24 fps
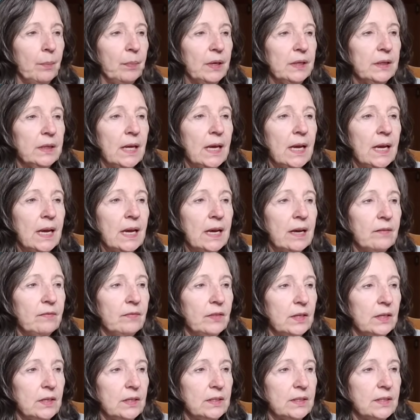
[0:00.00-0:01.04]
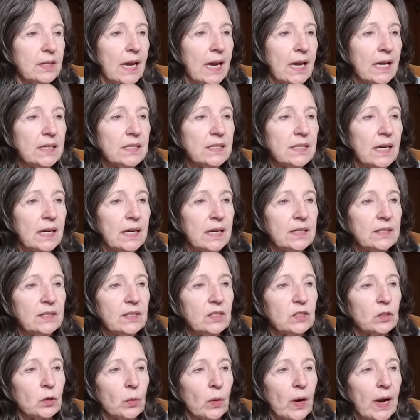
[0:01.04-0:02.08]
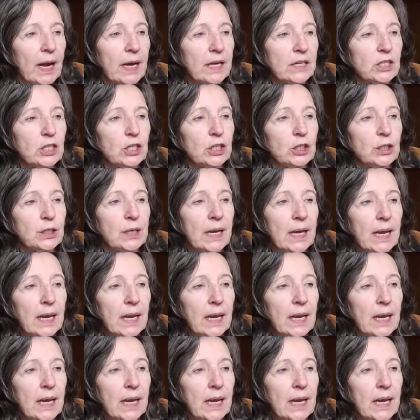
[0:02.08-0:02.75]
But they have these anti-scratch